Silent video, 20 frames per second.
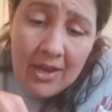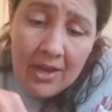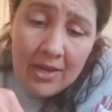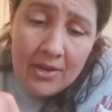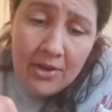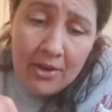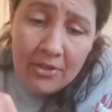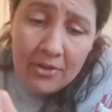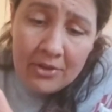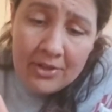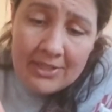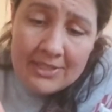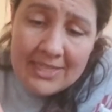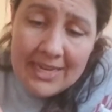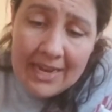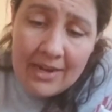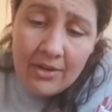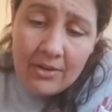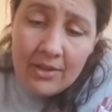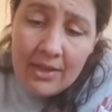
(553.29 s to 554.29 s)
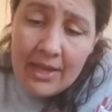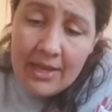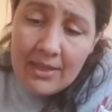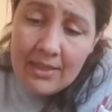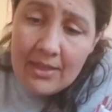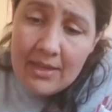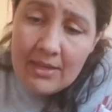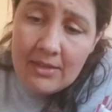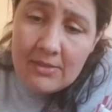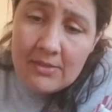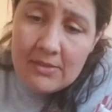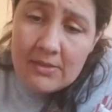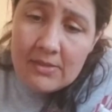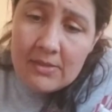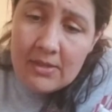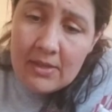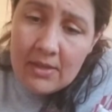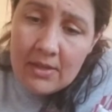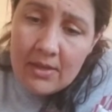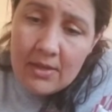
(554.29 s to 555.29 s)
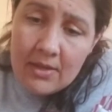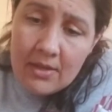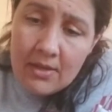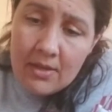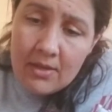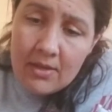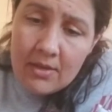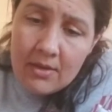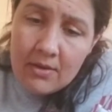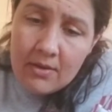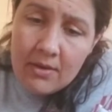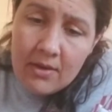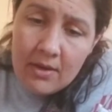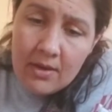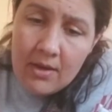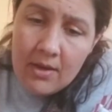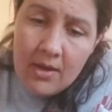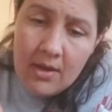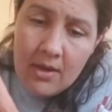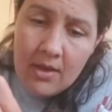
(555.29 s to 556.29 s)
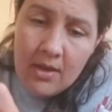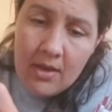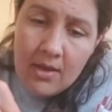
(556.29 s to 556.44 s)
another container like this, okay?